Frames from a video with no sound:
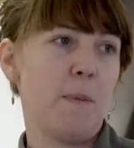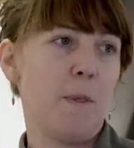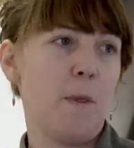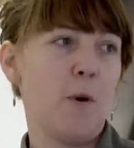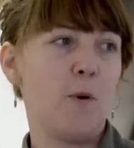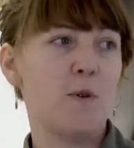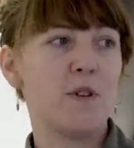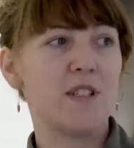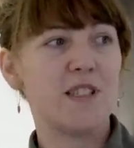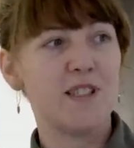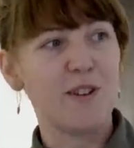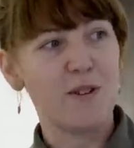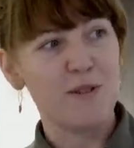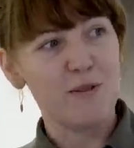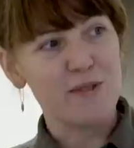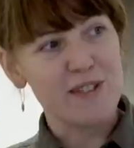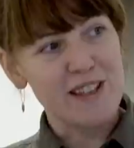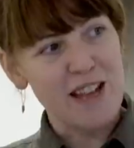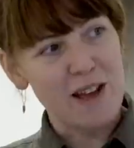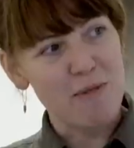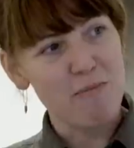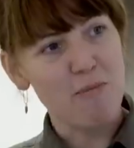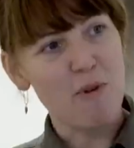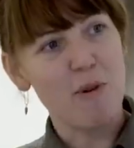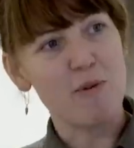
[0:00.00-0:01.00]
Also
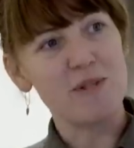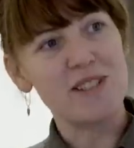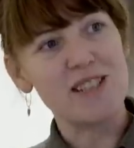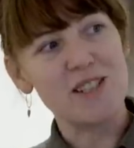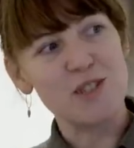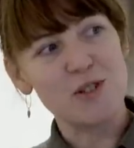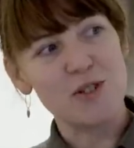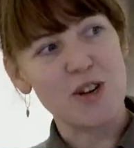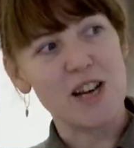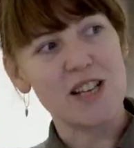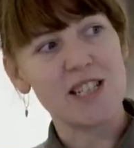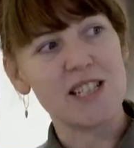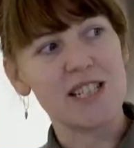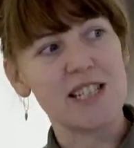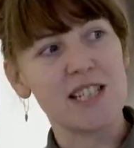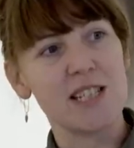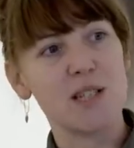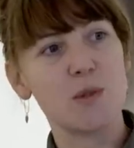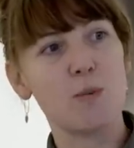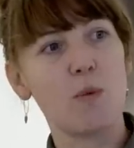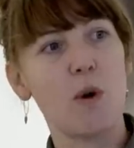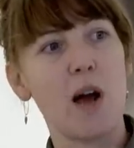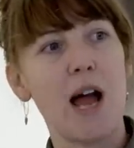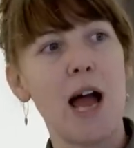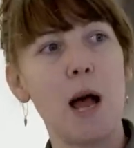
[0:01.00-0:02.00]
then what was interesting
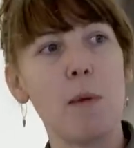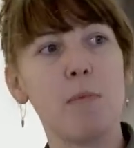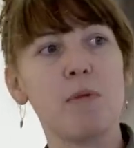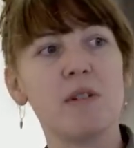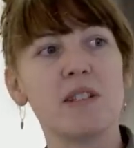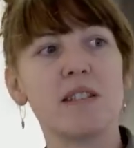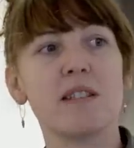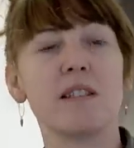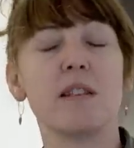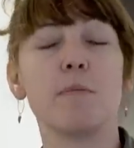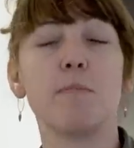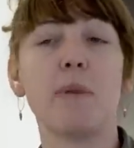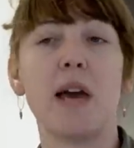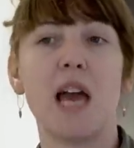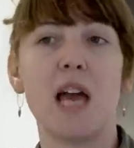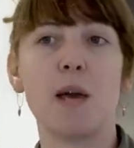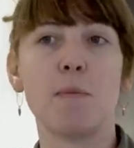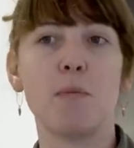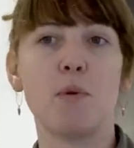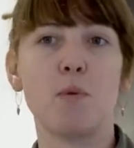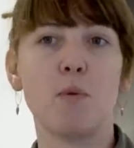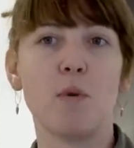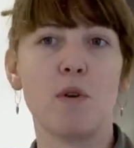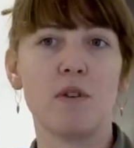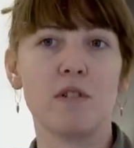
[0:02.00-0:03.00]
is what happens to the
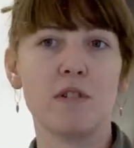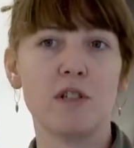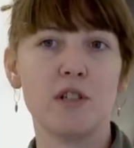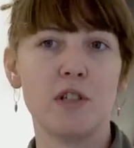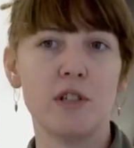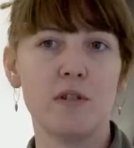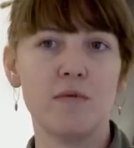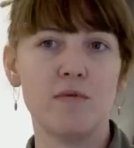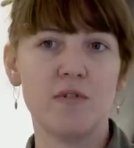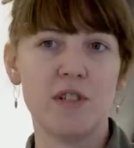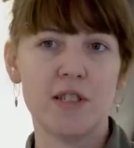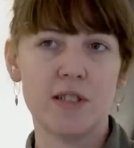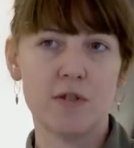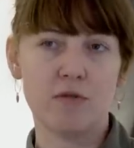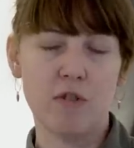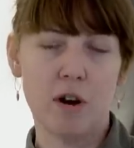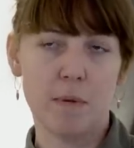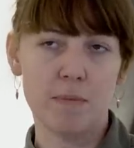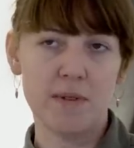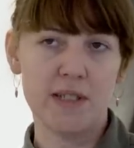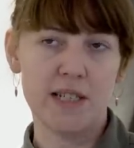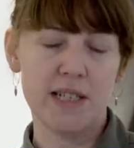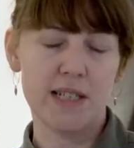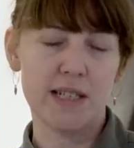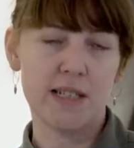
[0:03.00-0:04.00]
paper once you've
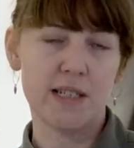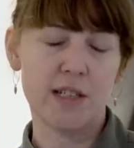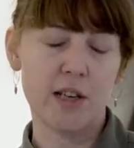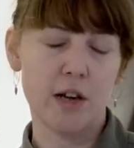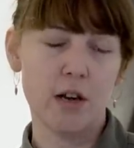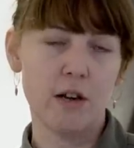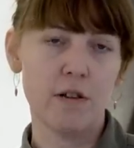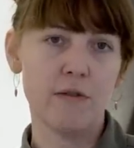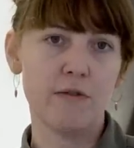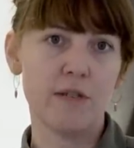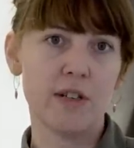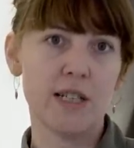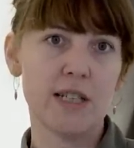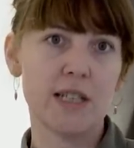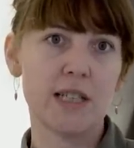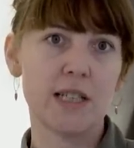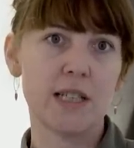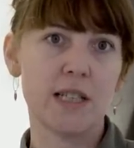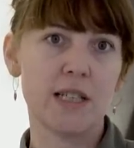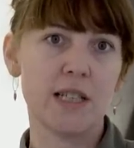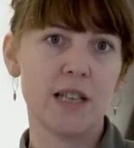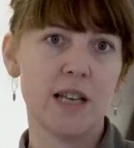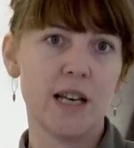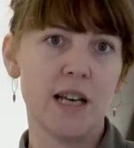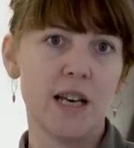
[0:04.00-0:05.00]
disrupted its
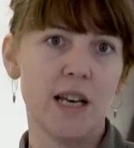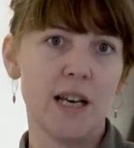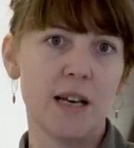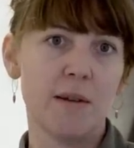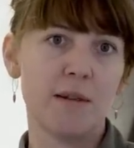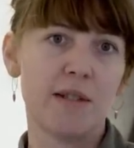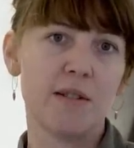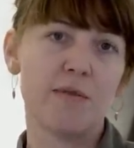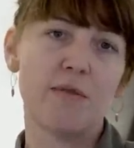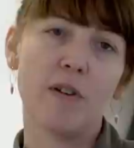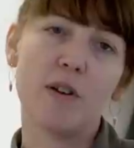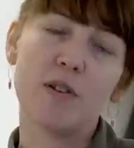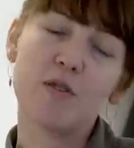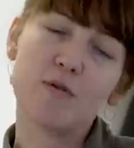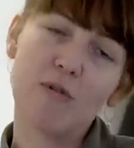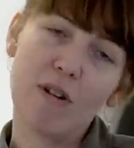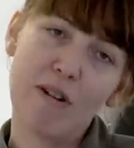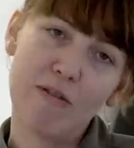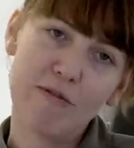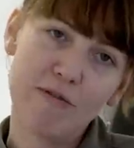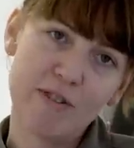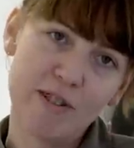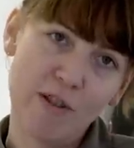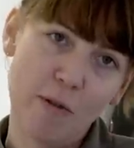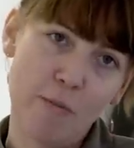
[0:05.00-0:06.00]
surface. The
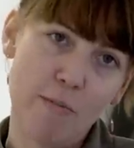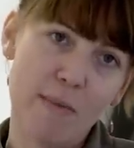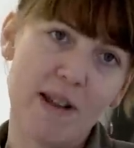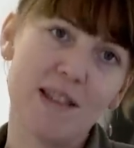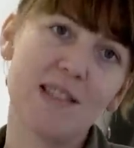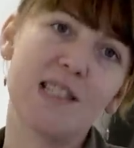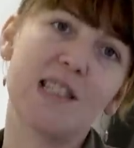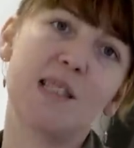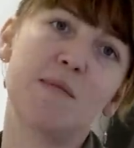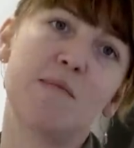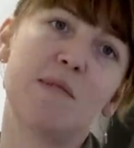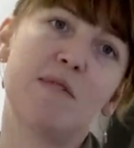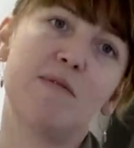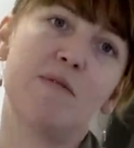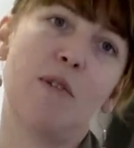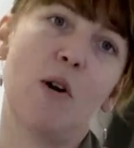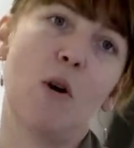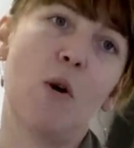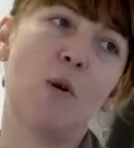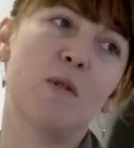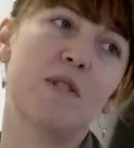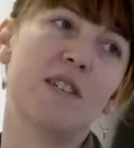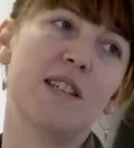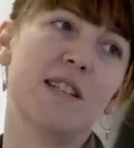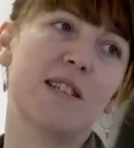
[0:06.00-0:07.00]
photograph is not meant to be
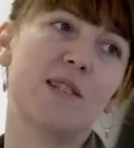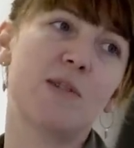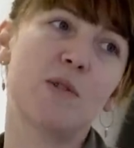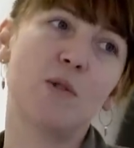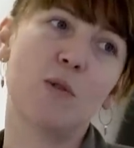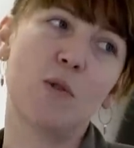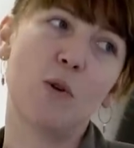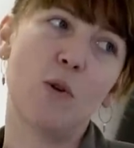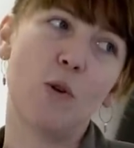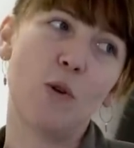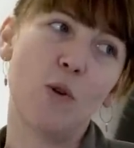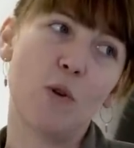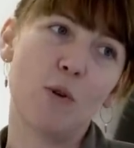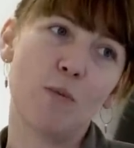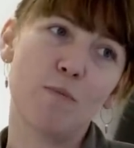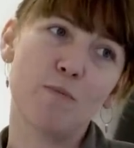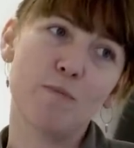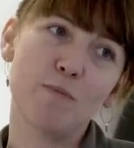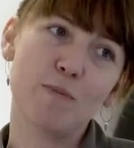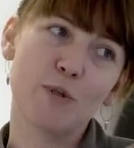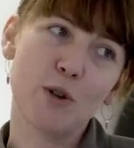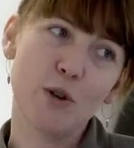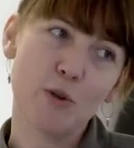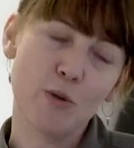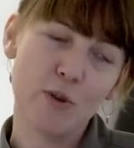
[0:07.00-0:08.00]
folded
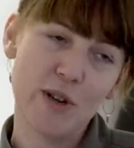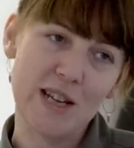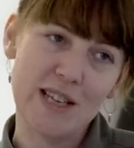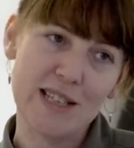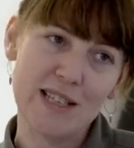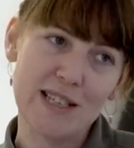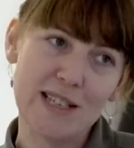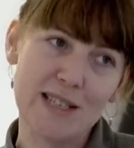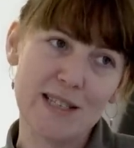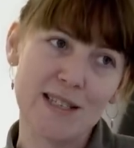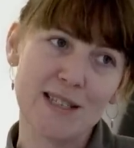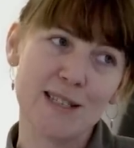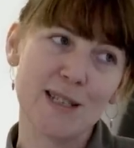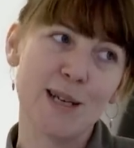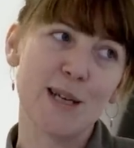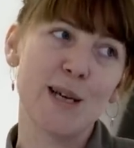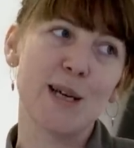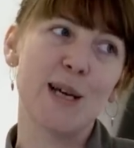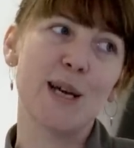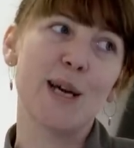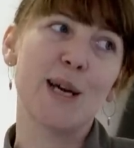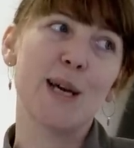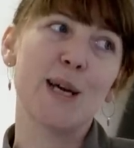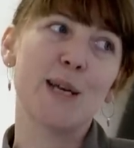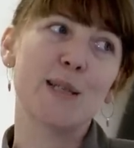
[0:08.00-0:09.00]
or creased,
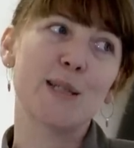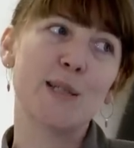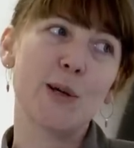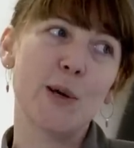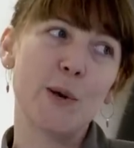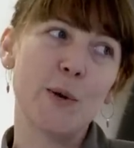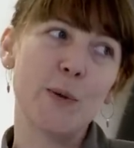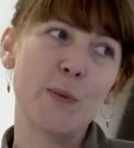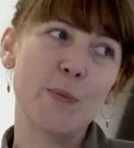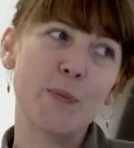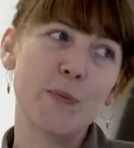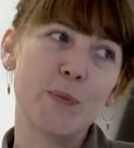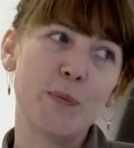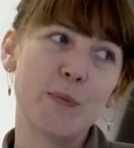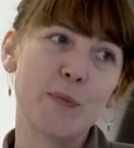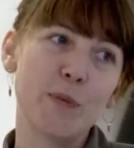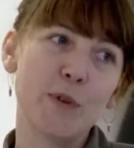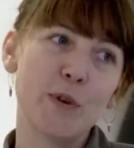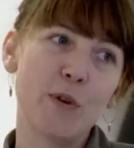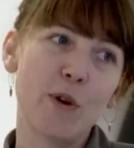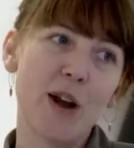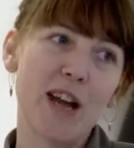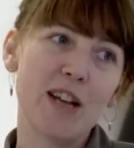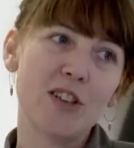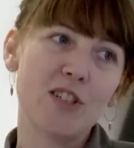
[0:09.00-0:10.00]
so
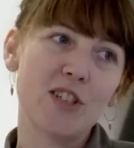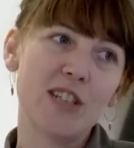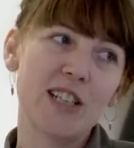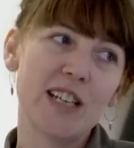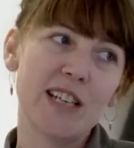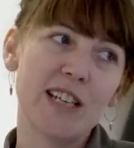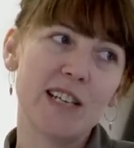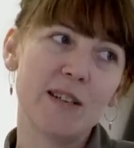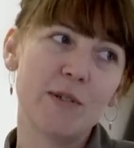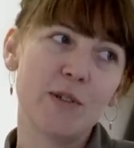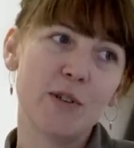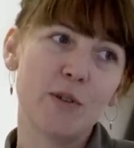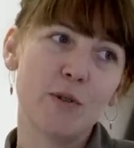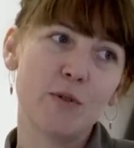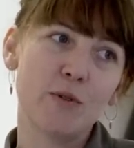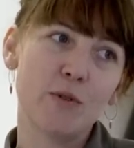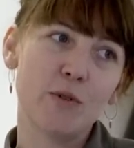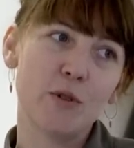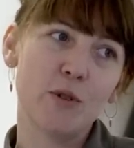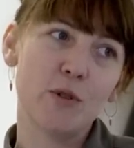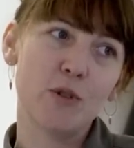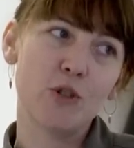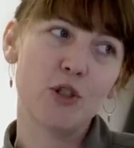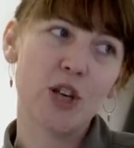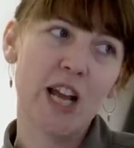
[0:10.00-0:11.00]

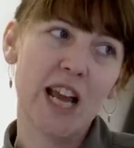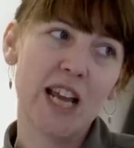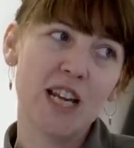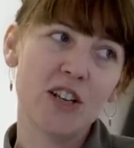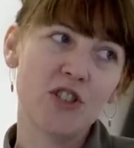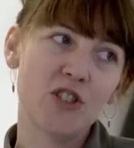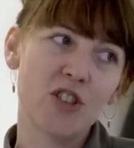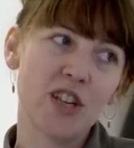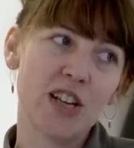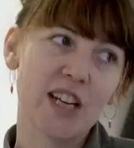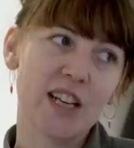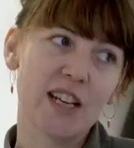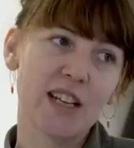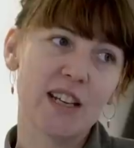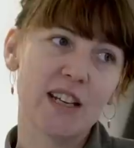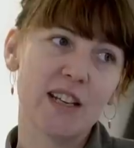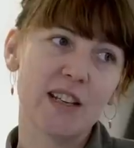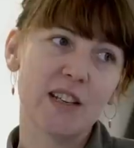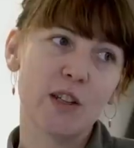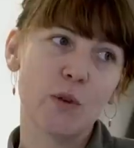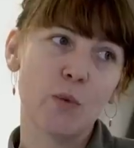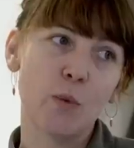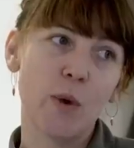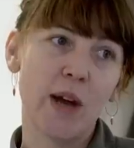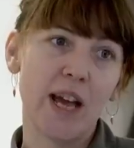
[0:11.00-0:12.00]
you're changing
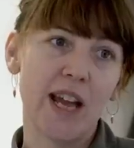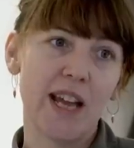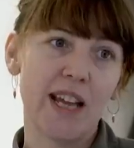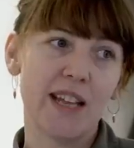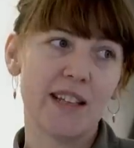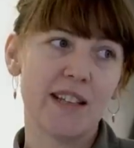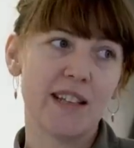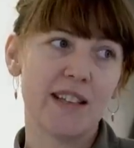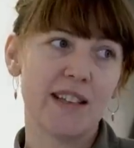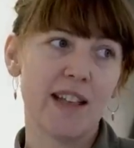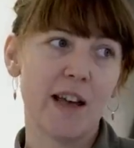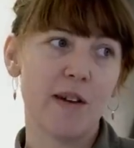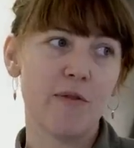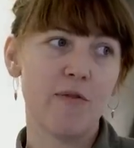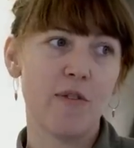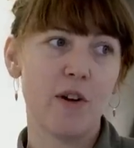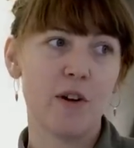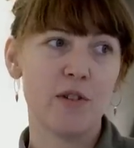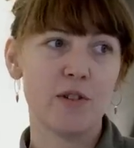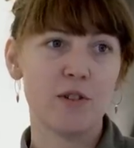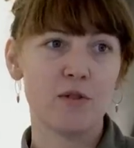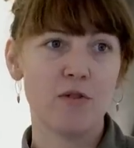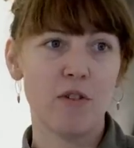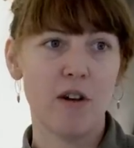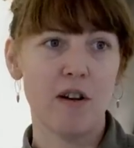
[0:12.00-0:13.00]
the way that
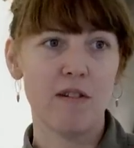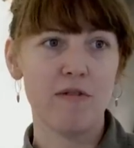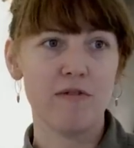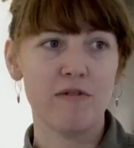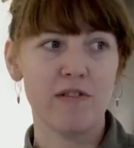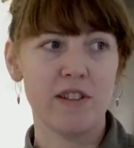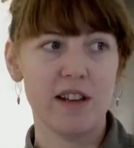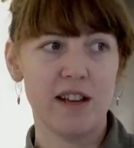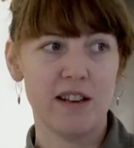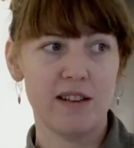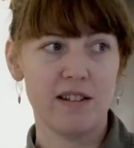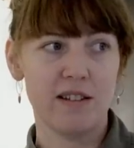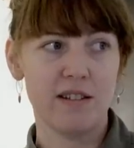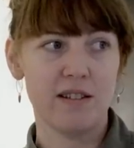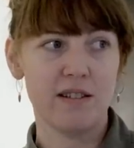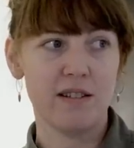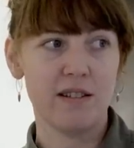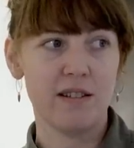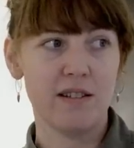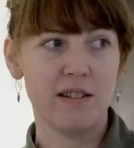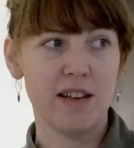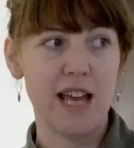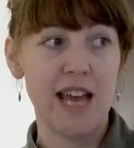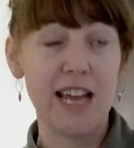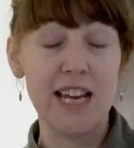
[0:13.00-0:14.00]
photograph then
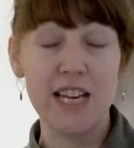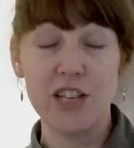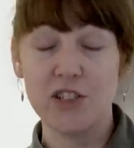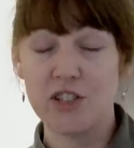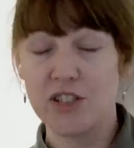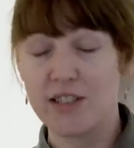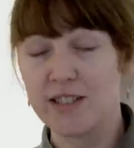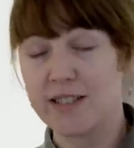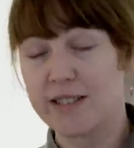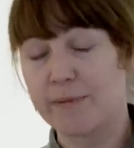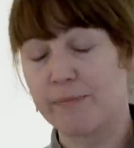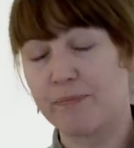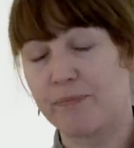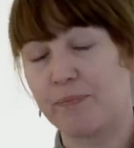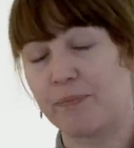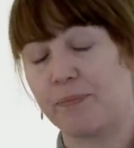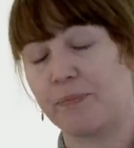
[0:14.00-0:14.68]
ages.